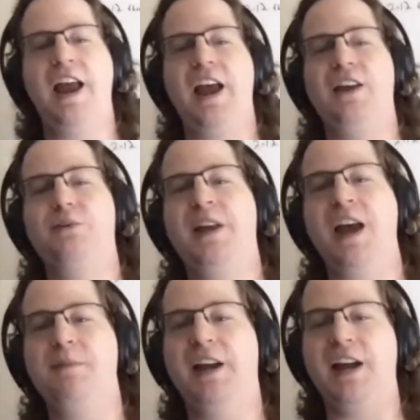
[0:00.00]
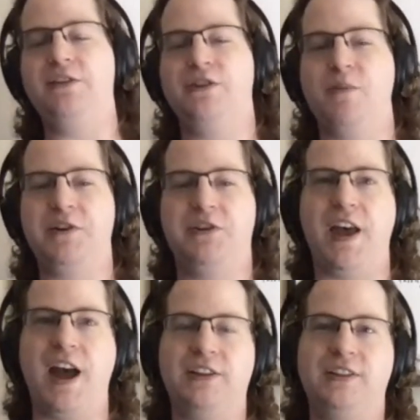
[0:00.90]
and we can't mitigate so much
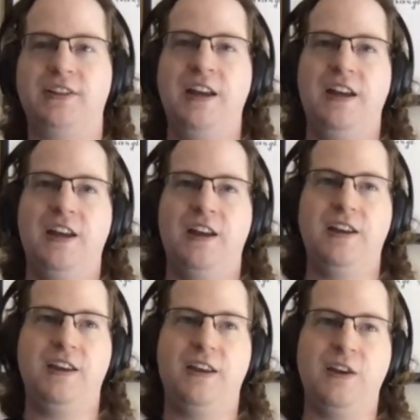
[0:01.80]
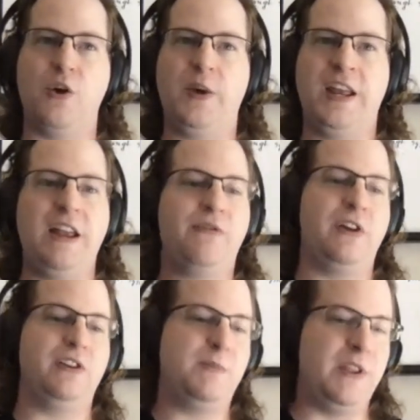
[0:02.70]
that you know we can
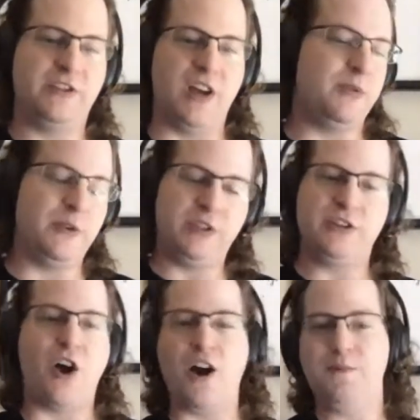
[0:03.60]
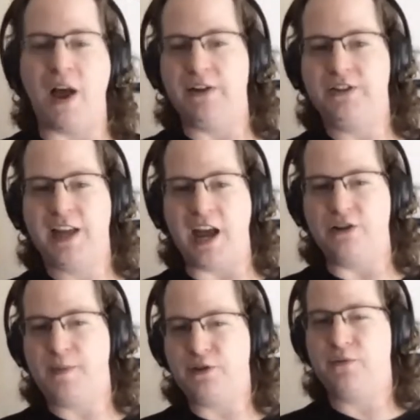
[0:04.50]
infinitely spin this up. So it's it's a hard balance to
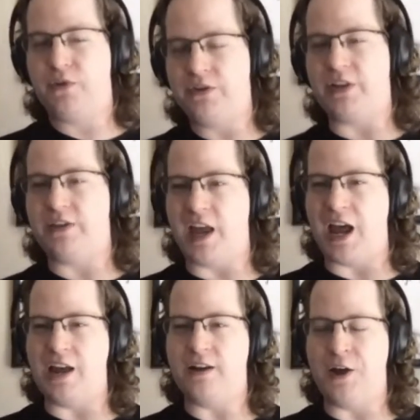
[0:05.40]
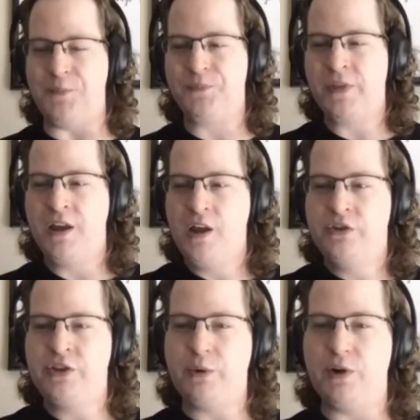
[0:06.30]
catch, especially for things like that. Um,
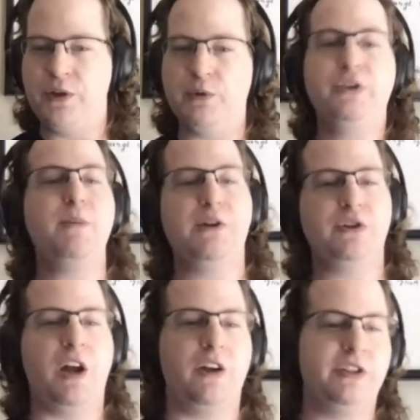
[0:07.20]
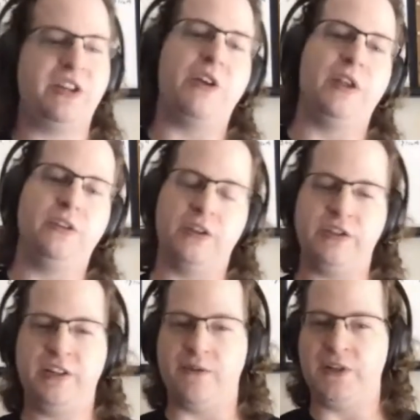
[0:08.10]
so there were there were two major challenges now that the
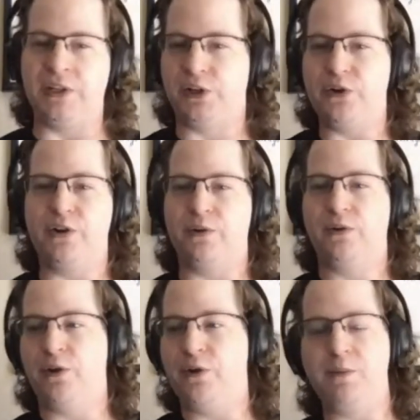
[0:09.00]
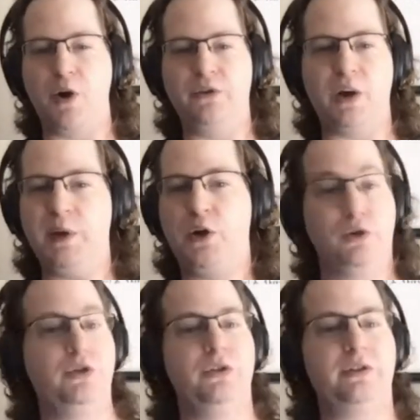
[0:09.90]
CTF is in learner learning mode that we
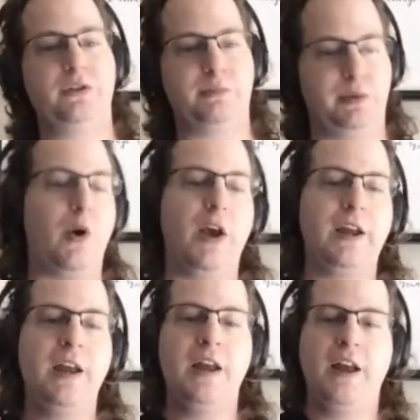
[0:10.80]
couldn't deploy,